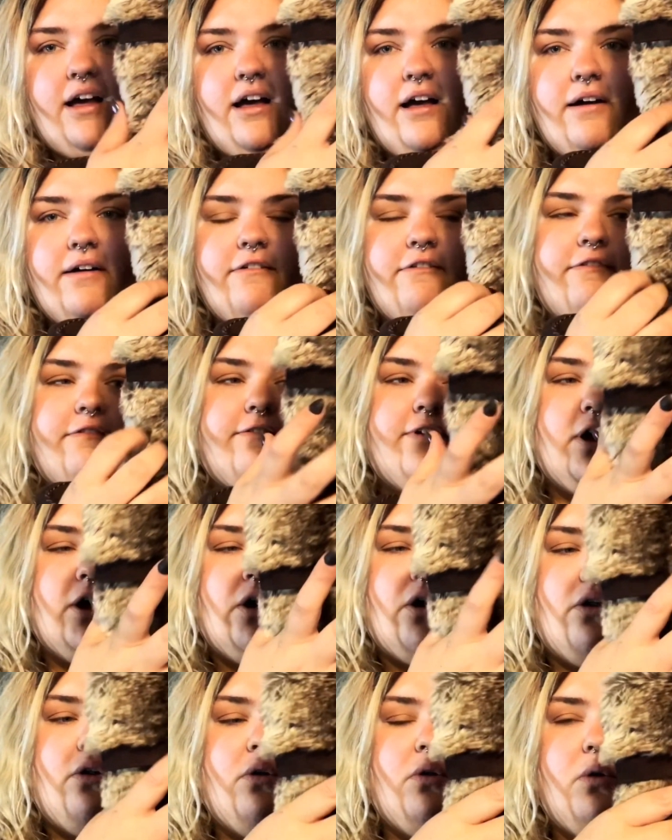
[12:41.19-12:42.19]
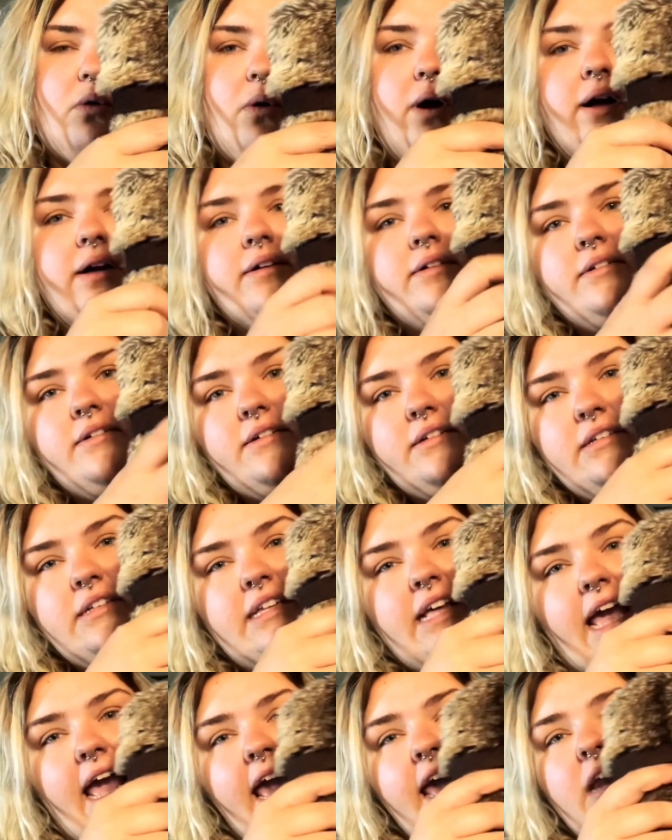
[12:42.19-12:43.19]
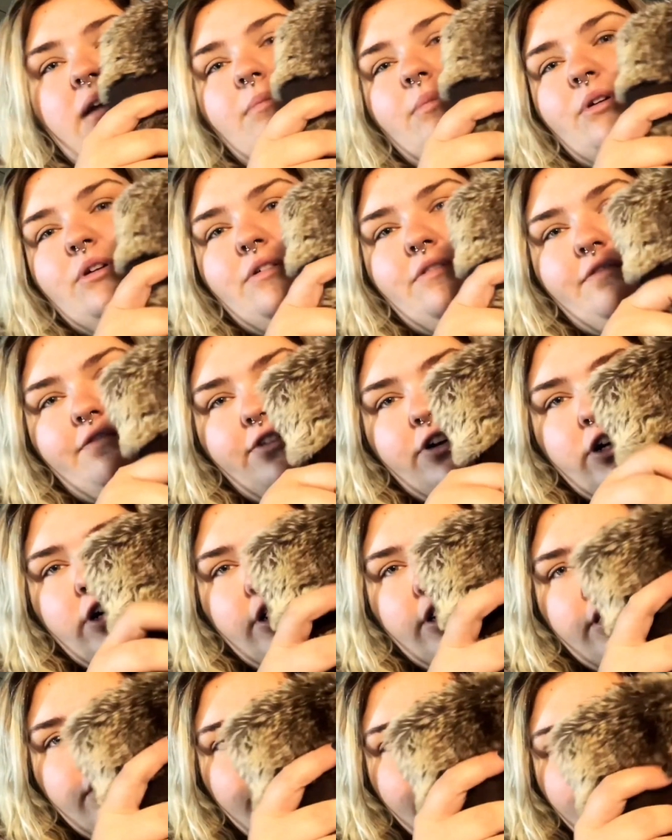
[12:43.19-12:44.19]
faux animal fur